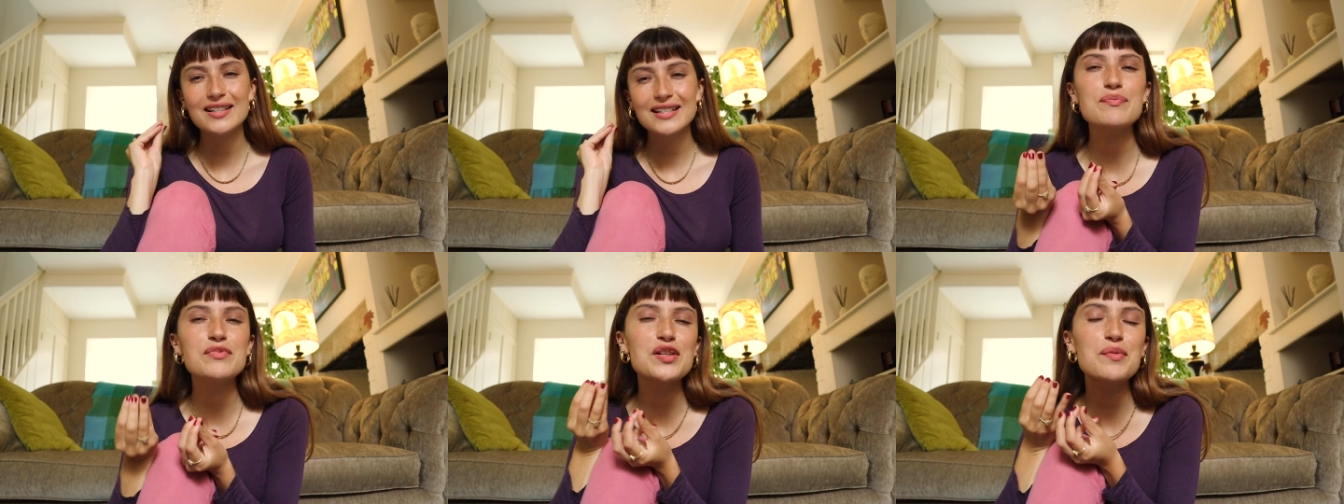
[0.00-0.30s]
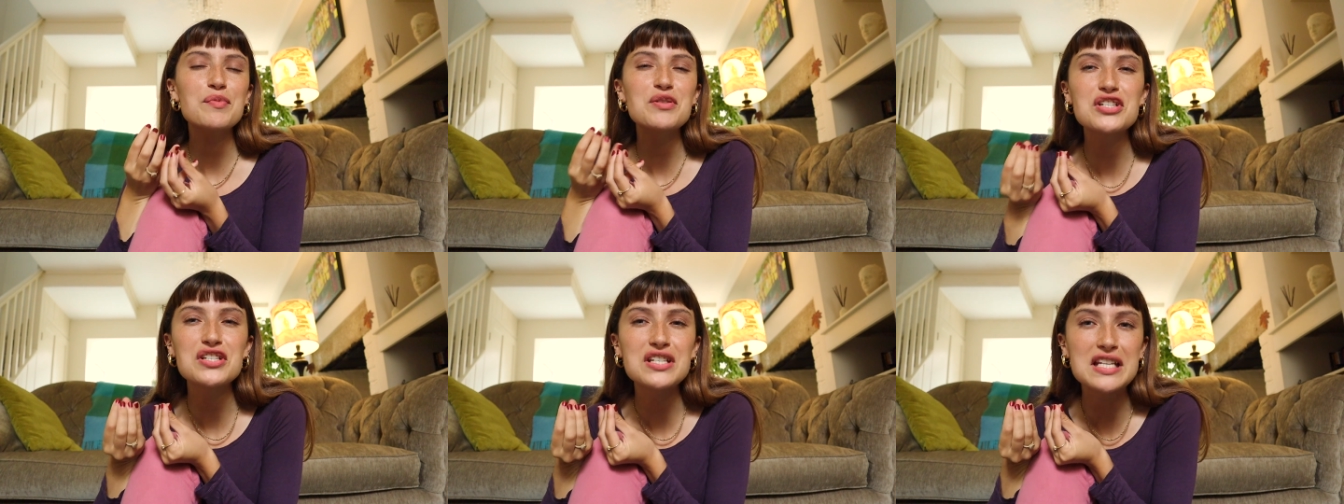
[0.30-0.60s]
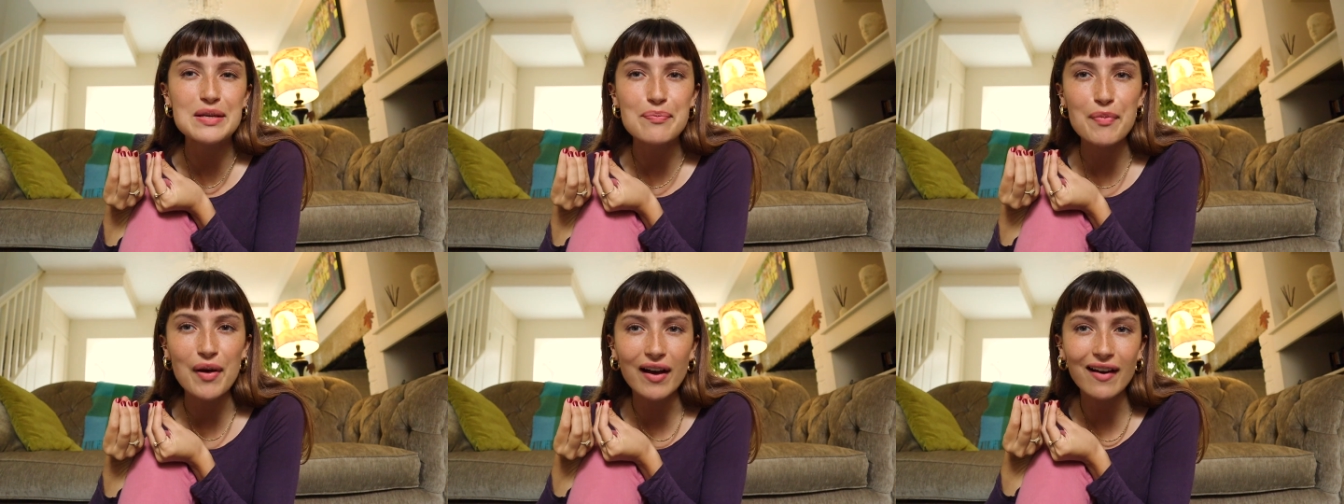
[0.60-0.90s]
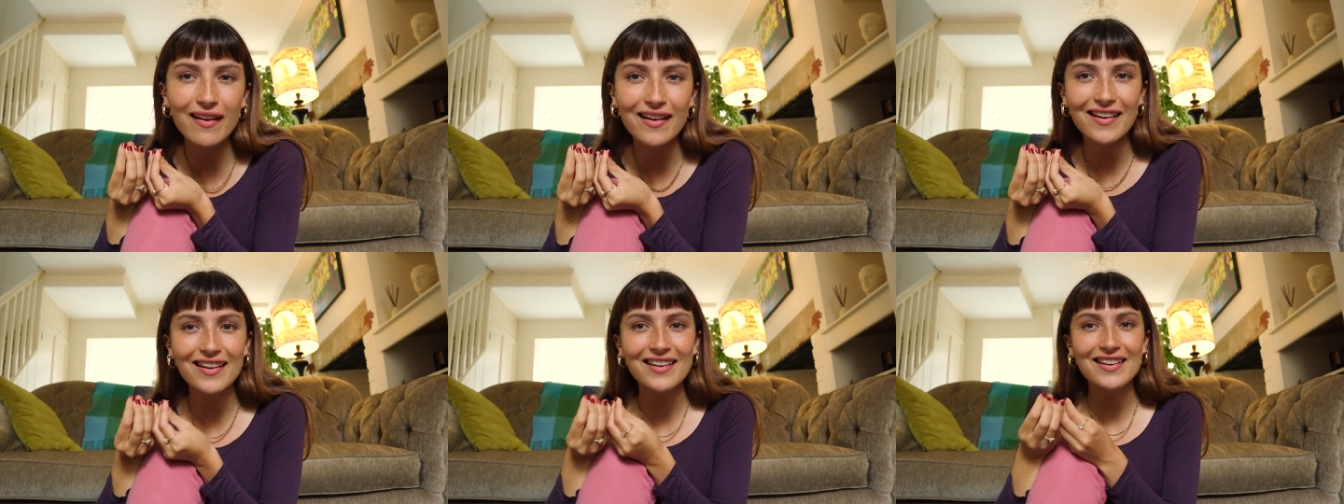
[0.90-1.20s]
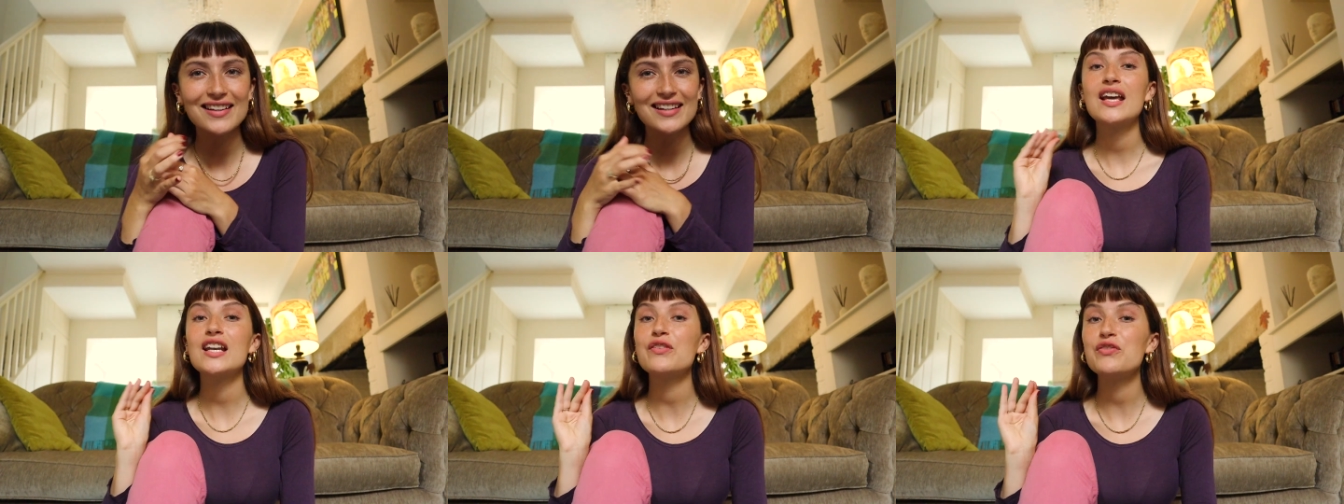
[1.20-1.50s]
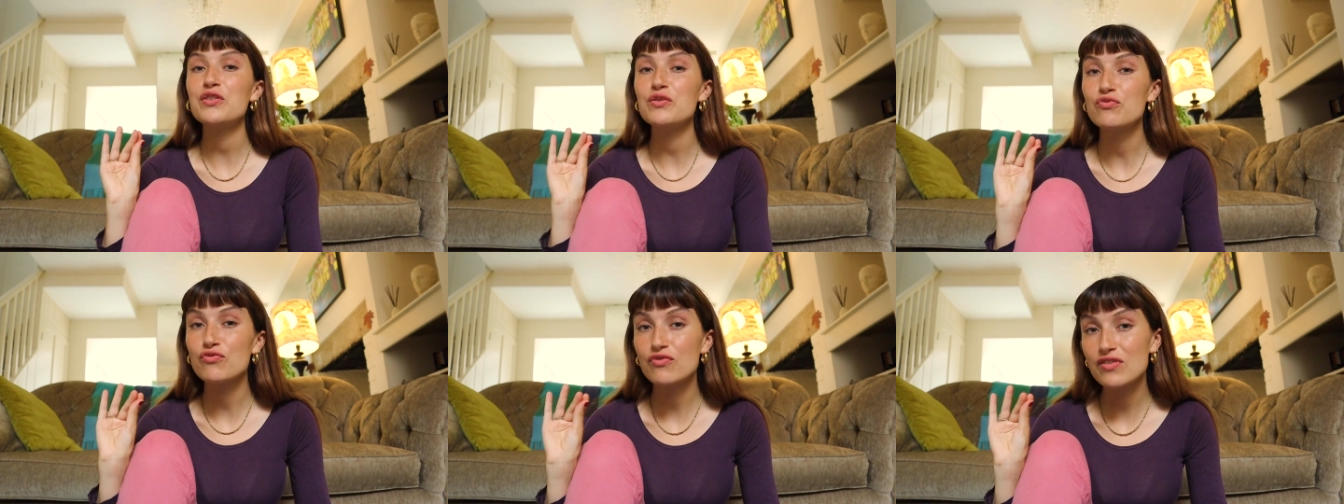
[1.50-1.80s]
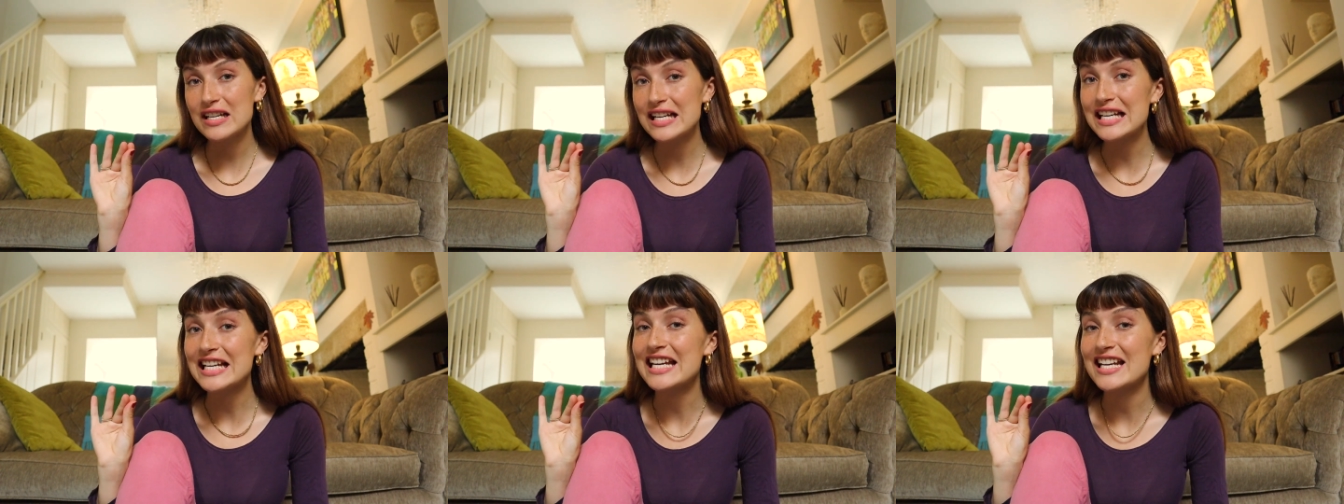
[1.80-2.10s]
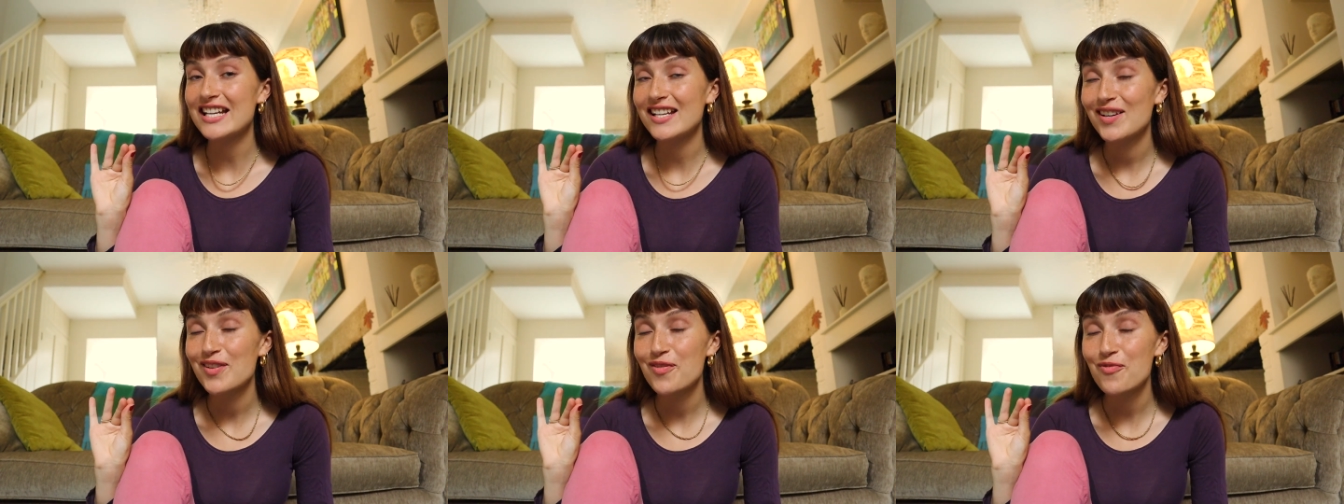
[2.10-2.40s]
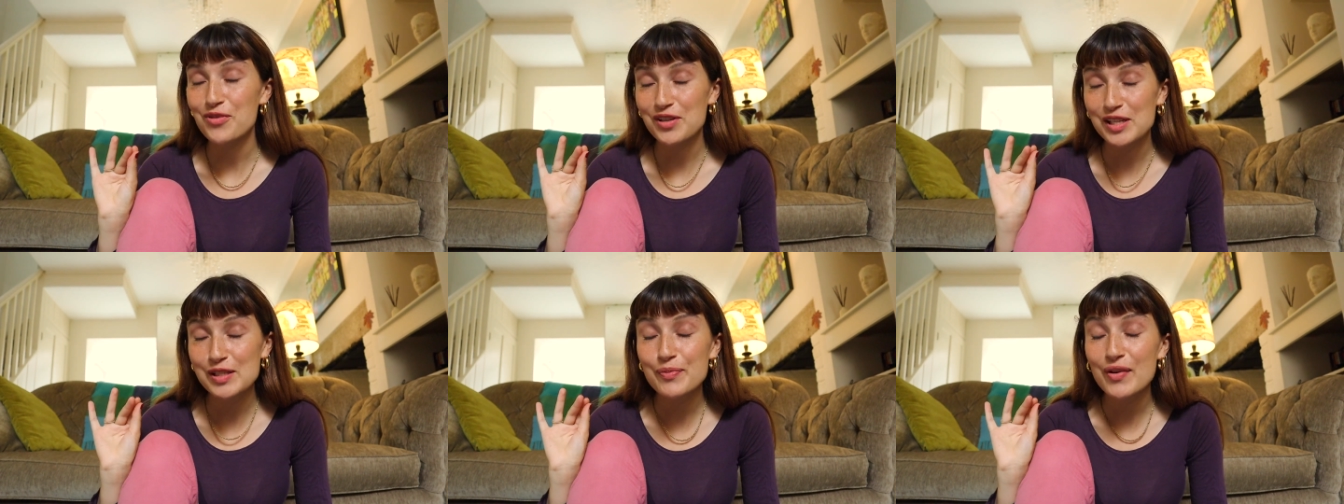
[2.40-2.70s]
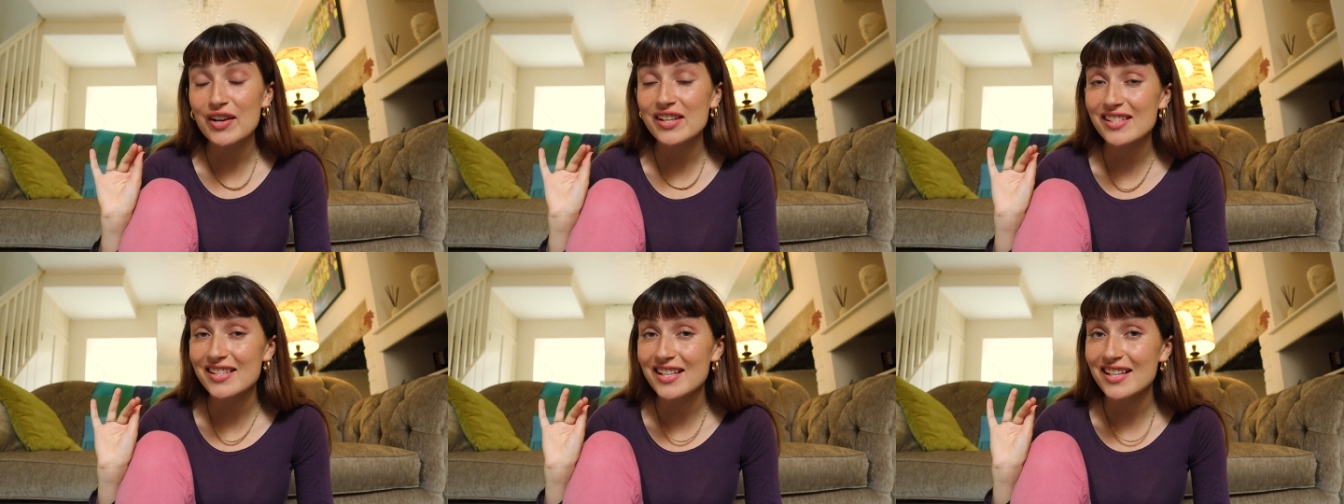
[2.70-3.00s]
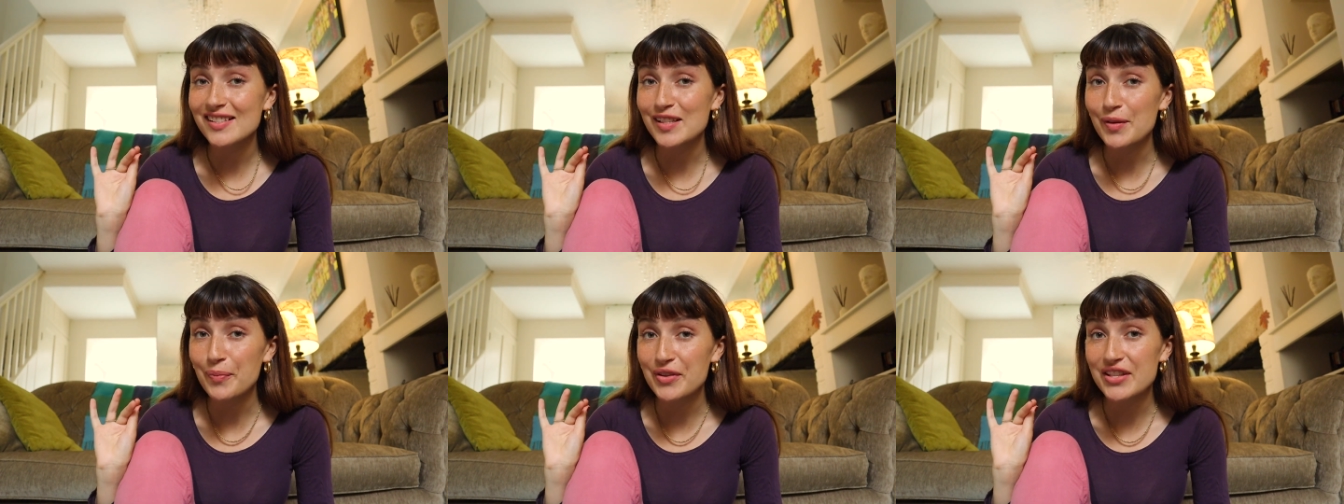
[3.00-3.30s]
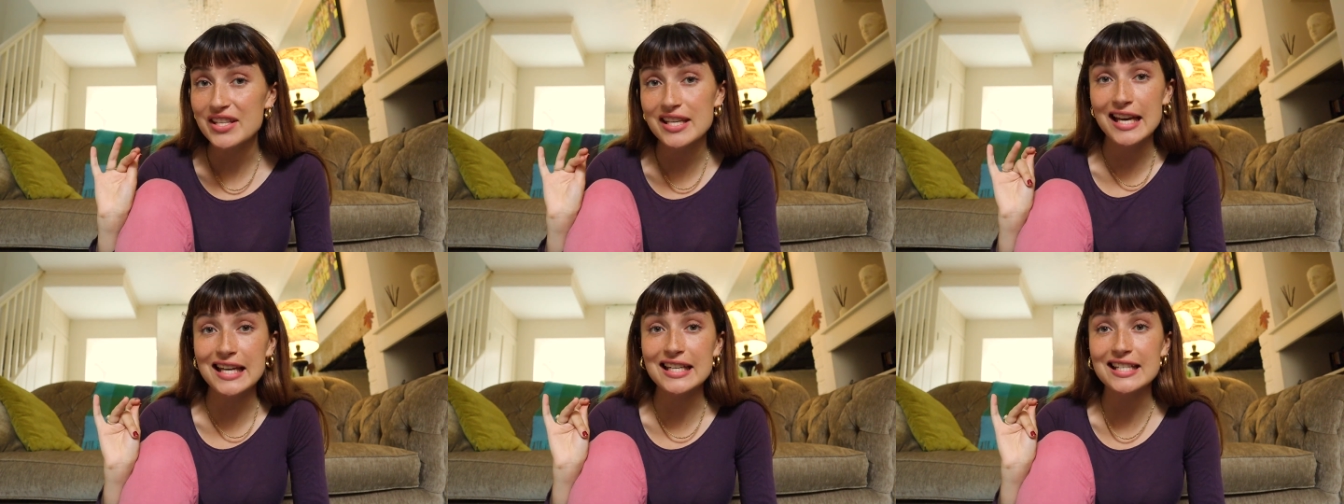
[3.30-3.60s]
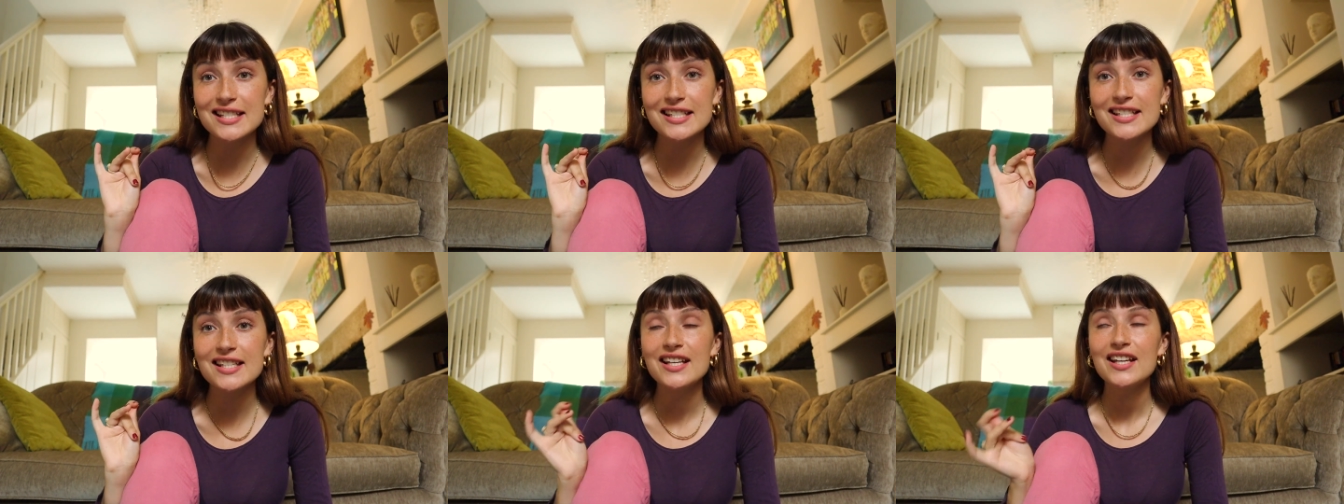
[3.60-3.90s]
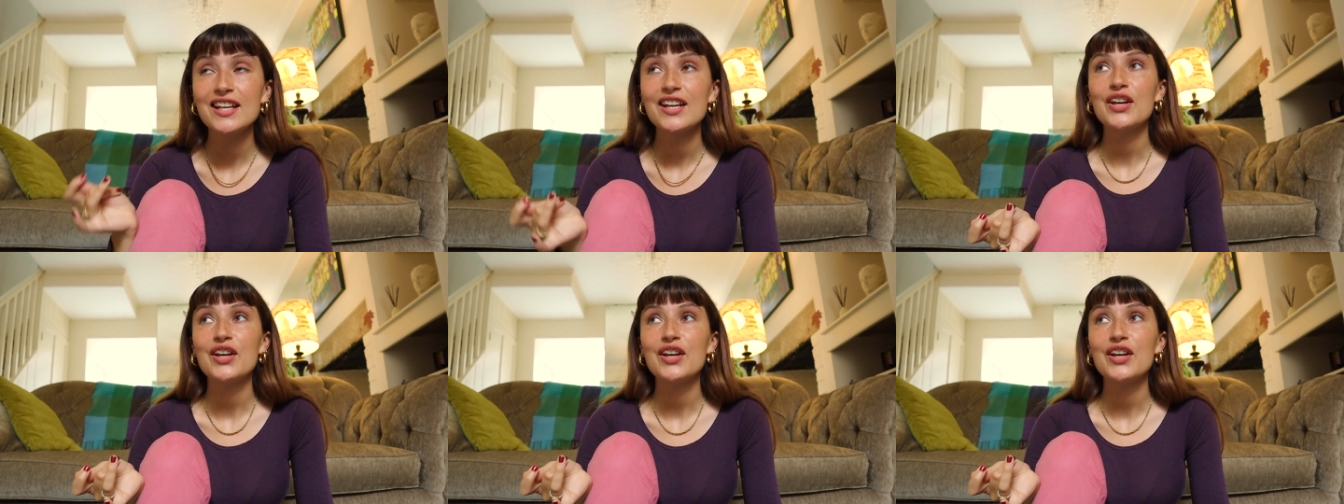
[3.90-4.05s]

so much deeper. And if you really want to spice things up at the end,